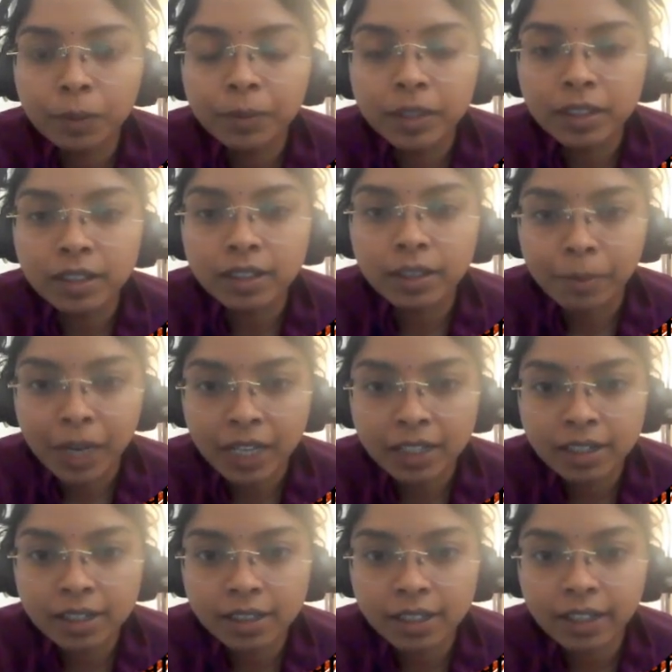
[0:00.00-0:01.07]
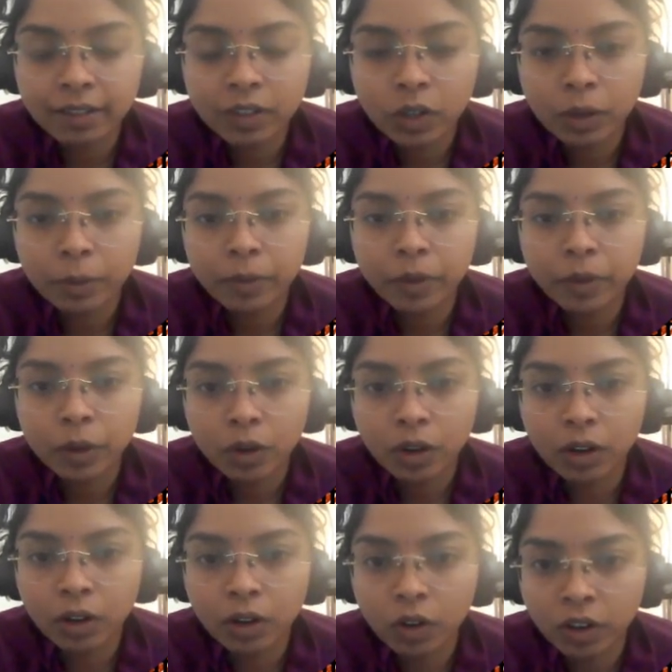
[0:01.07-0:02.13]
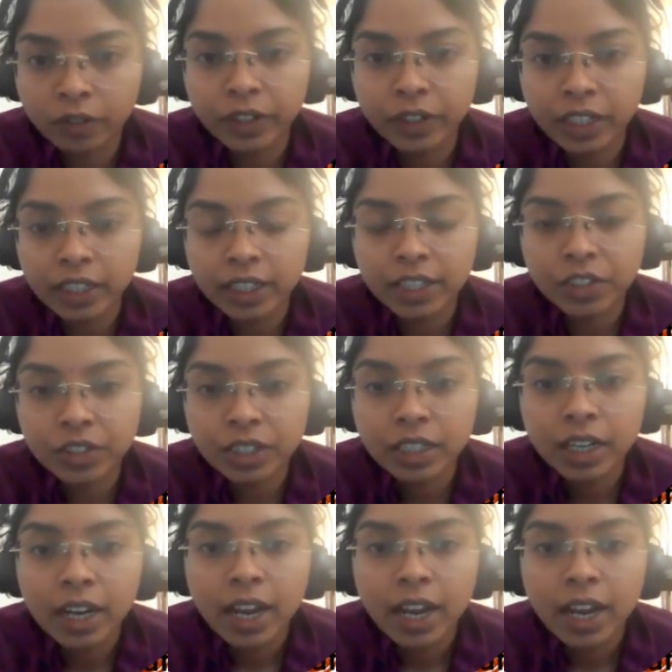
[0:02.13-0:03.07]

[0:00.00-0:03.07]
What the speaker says: This is a master-slave configuration,